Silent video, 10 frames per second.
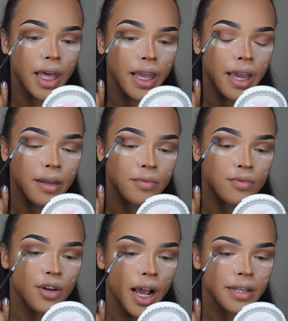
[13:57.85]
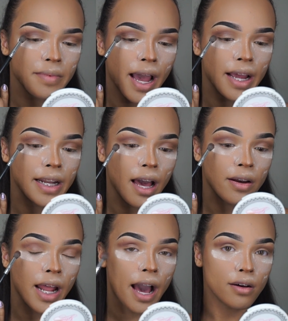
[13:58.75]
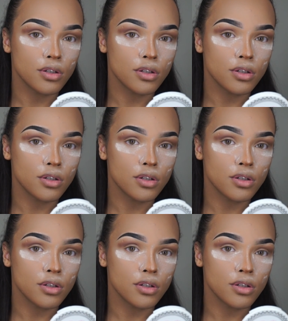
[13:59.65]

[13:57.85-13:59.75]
like it drags my eye down now.